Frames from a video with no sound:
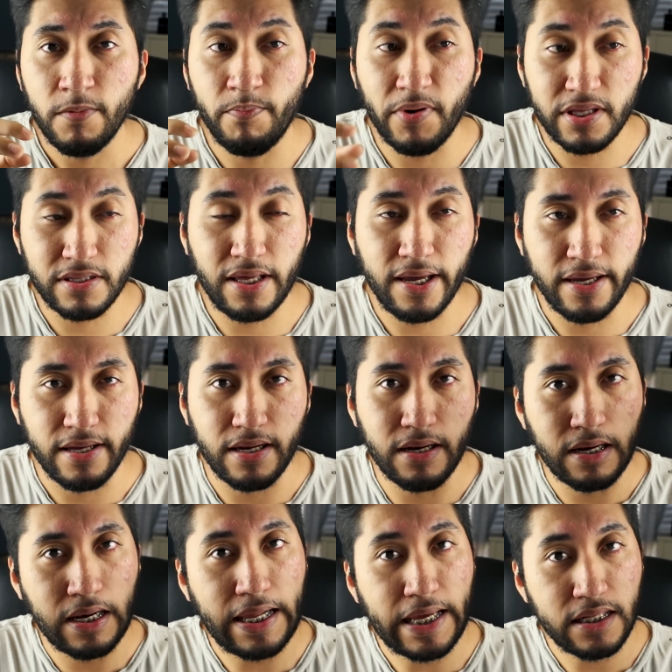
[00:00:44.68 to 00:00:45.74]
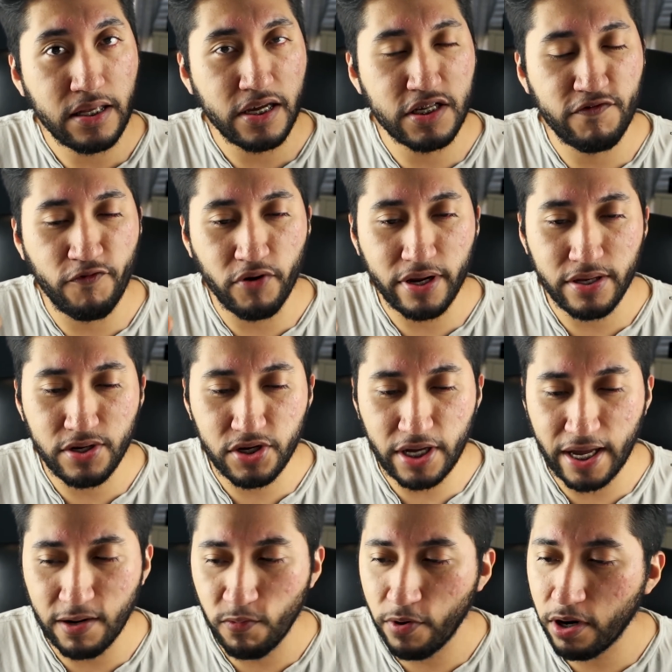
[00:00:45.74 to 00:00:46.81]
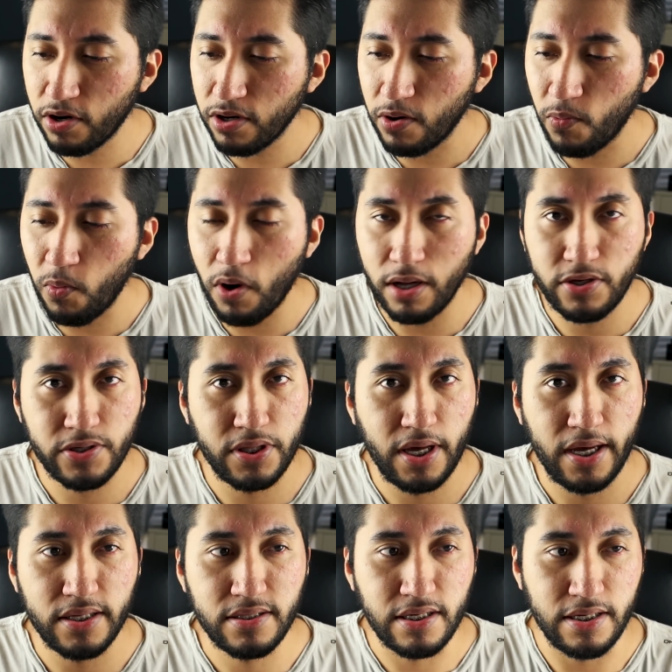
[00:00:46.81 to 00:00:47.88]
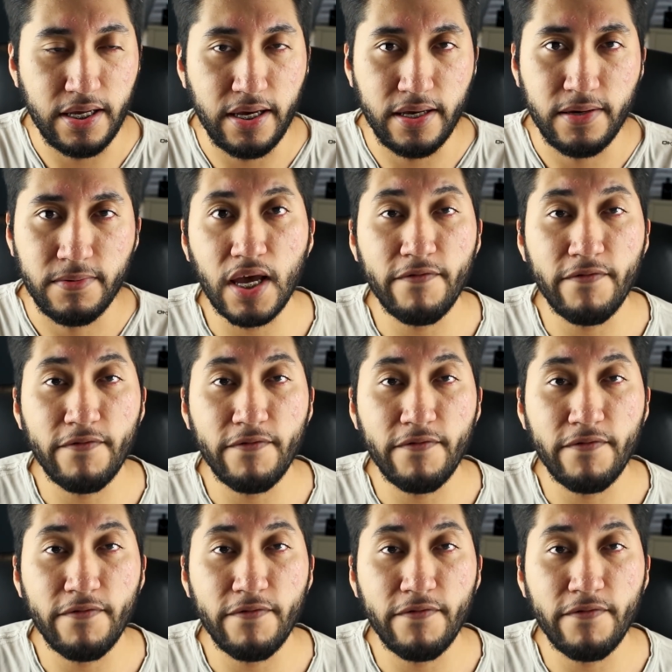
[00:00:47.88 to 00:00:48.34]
But they leaked his footage and we're gonna watch that today.